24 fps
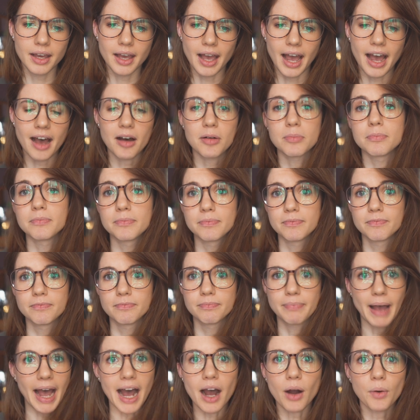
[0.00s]
have
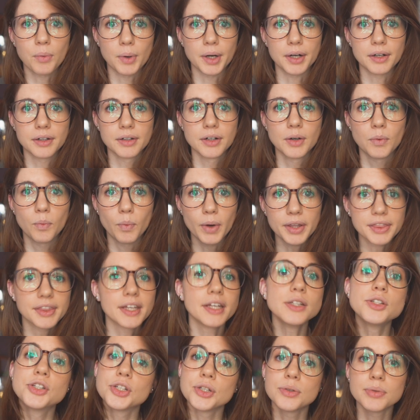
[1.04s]
power. What
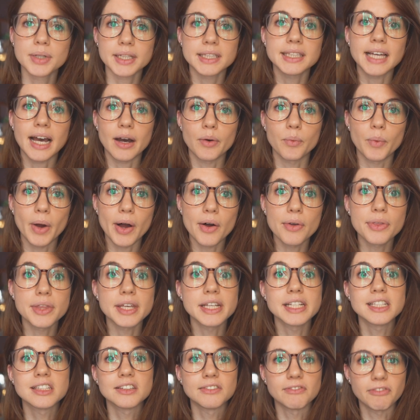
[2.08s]
they do with that wealth
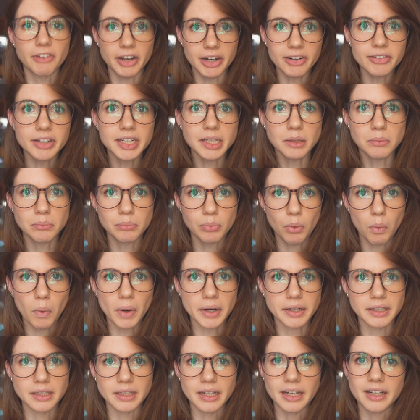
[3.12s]
is very
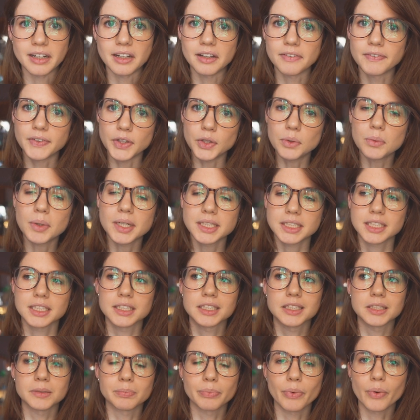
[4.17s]
important. And if you want to
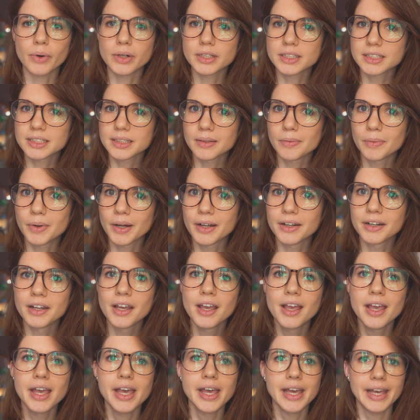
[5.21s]
support someone
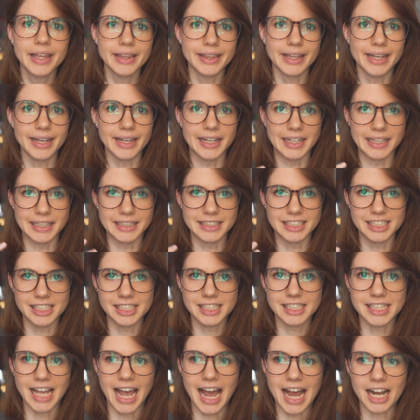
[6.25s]
that
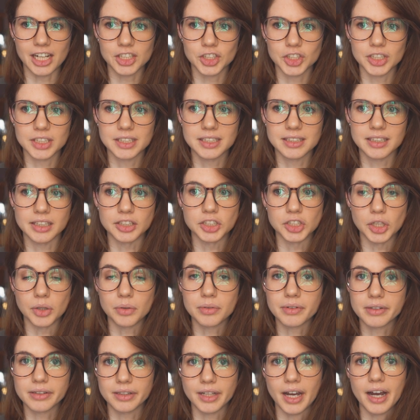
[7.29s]
does actions that
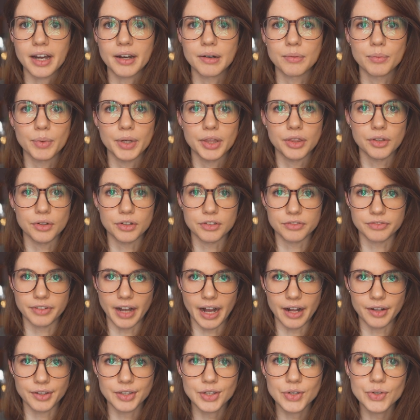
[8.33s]
don't align with your
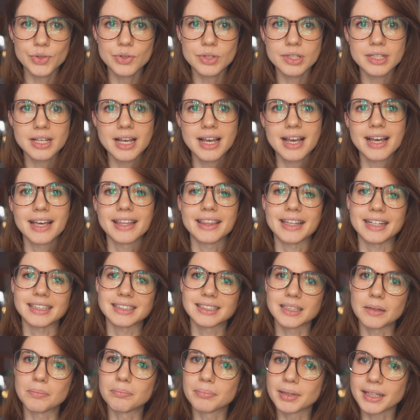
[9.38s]
values,
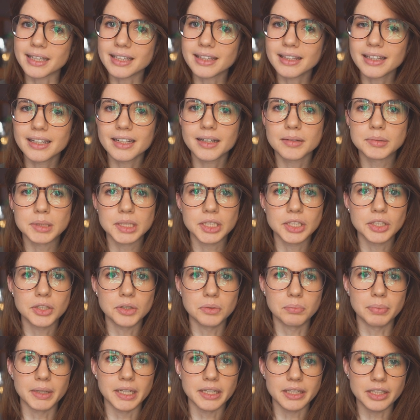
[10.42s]
that's completely up to
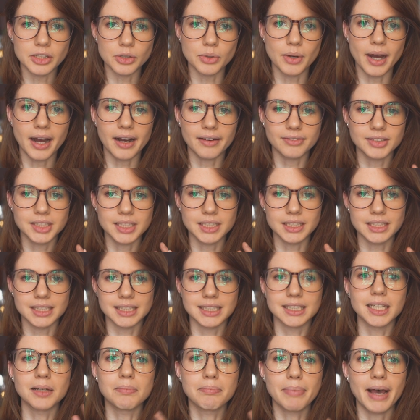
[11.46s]
you. But you have to
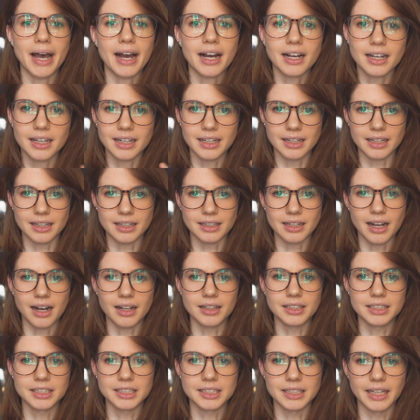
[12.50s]
sit back and
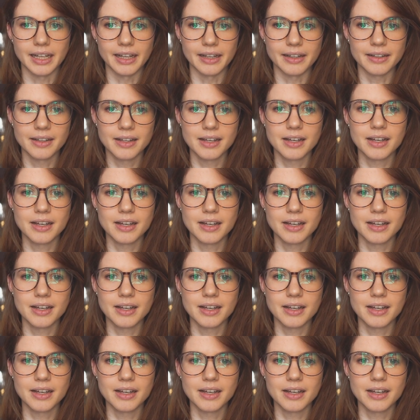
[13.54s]
acknowledge that